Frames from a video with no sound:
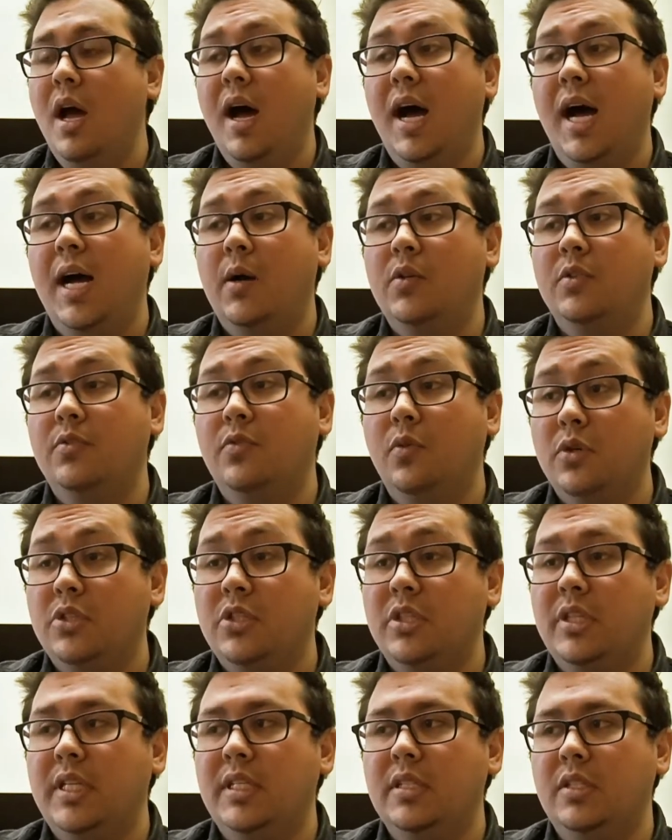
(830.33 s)
I was
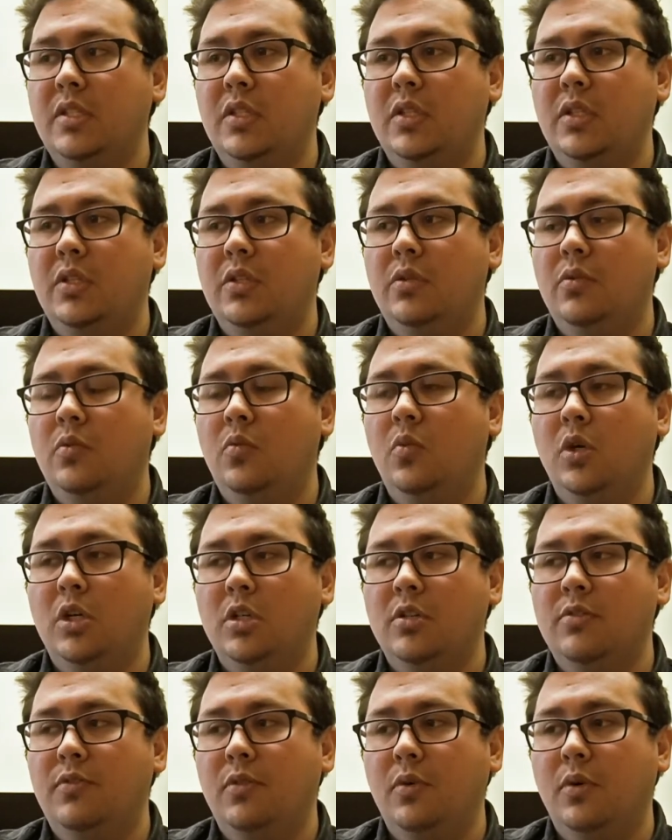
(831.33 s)
fortunate to
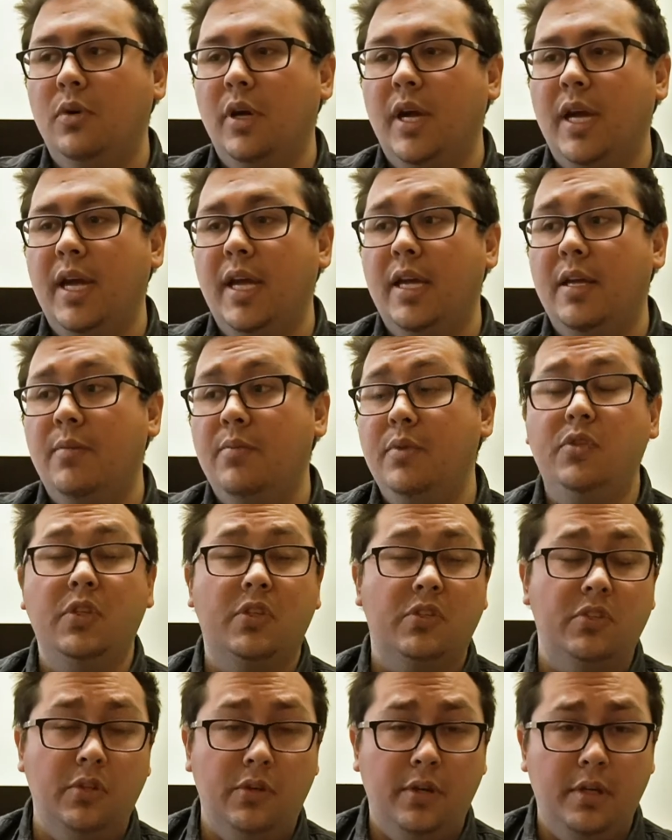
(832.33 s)
work for a music
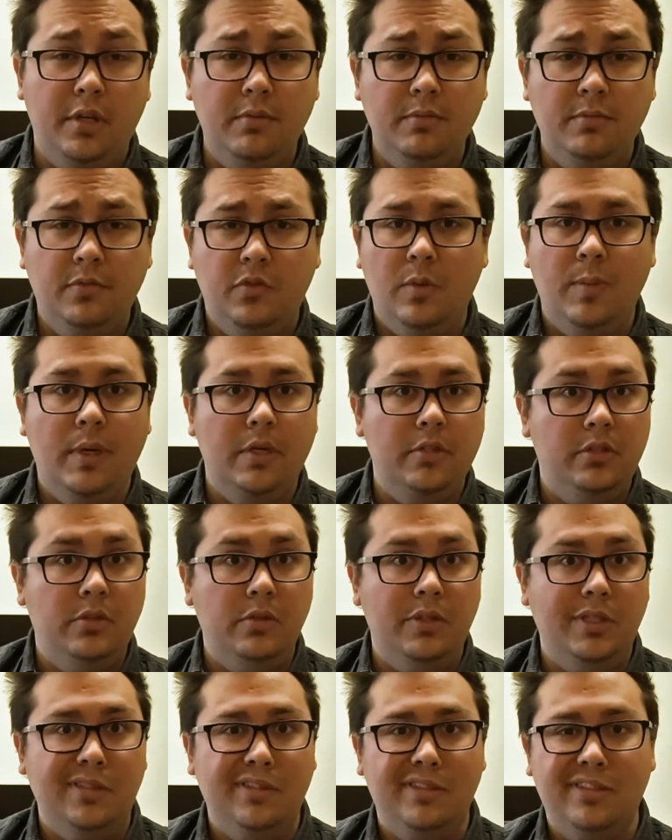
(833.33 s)
studio for about 2
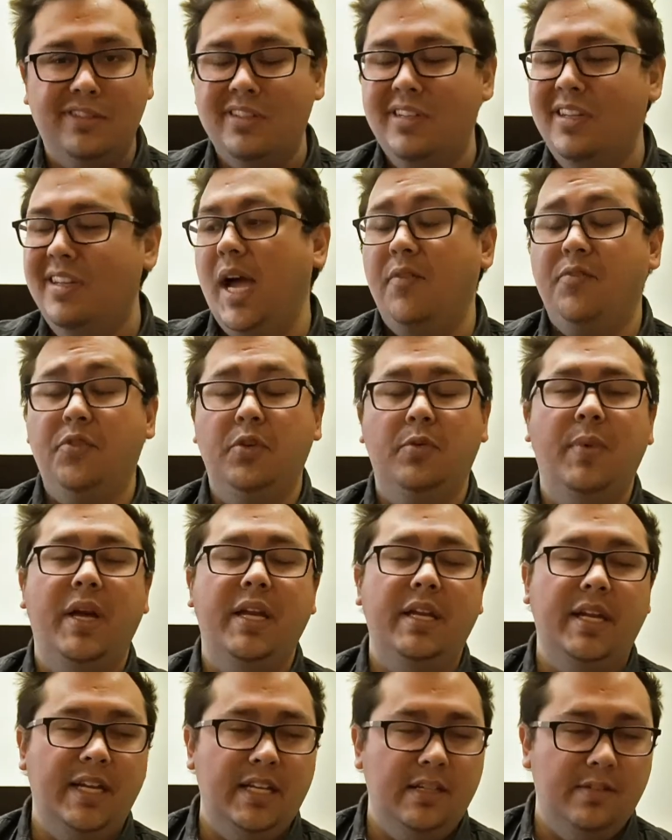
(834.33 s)
years after my
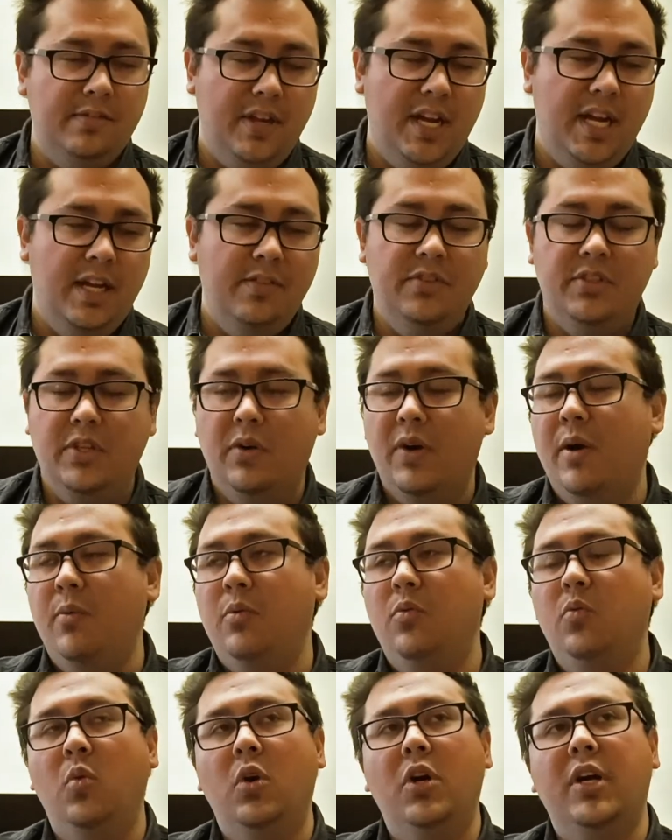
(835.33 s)
9 to 5. So I
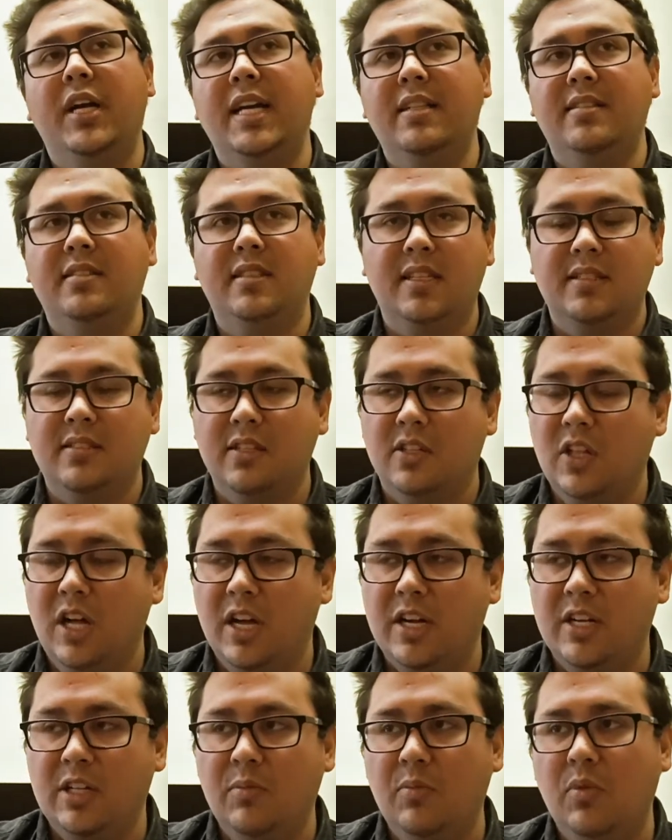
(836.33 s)
would work at 6
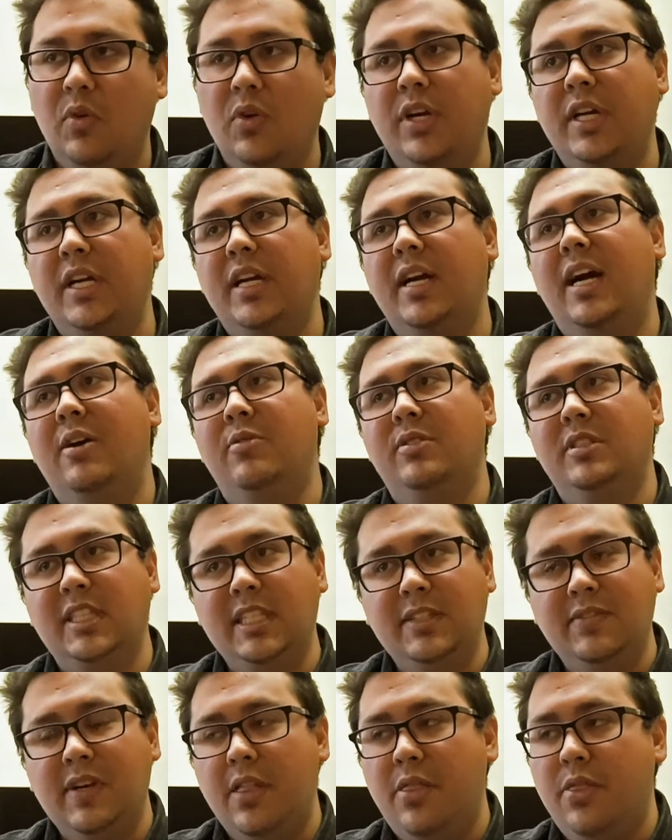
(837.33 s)
o'clock in the morning, I would
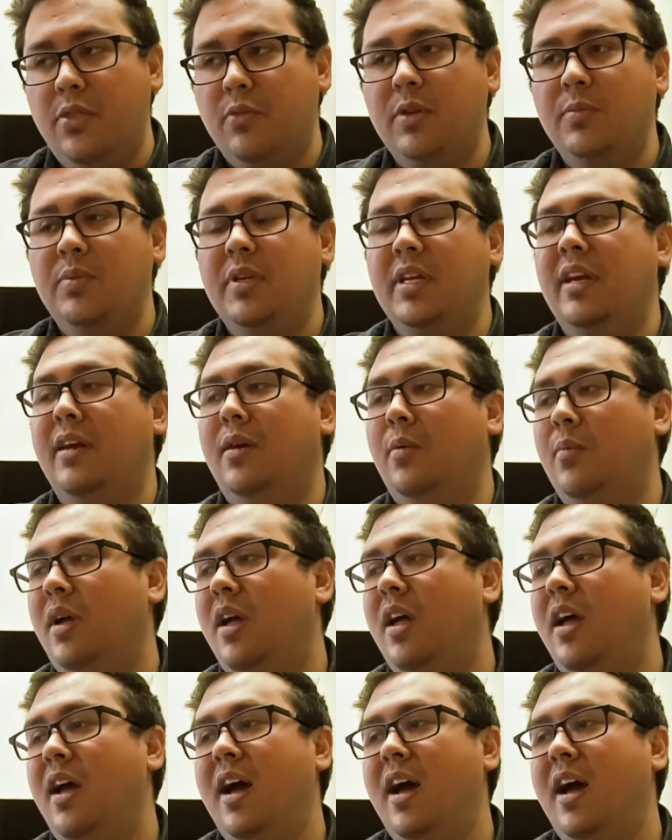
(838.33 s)
leave at 3 p.m.